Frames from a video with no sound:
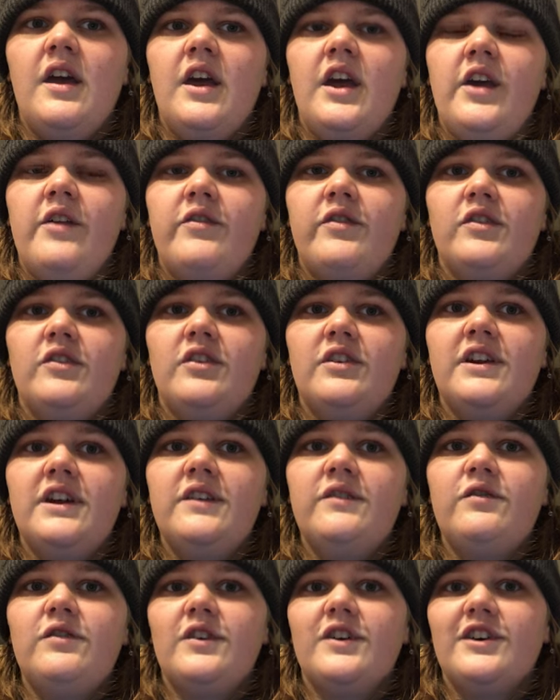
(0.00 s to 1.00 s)
If you're
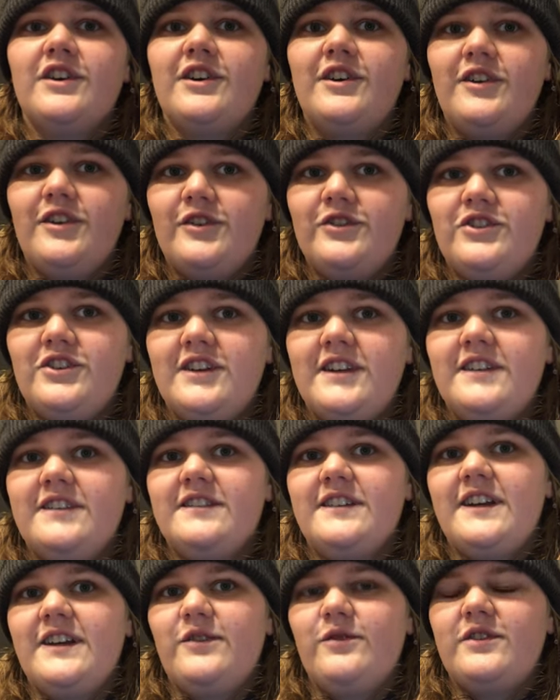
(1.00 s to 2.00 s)
looking for a good old chicken
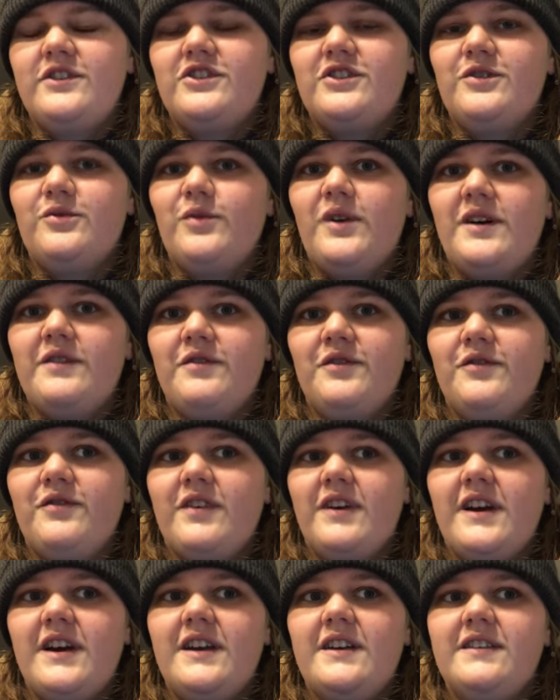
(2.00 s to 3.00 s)
sandwich and waffle
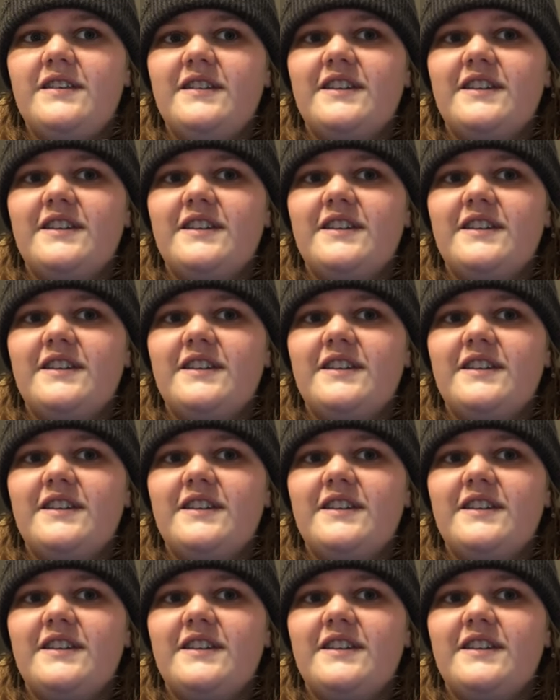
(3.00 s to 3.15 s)
fries,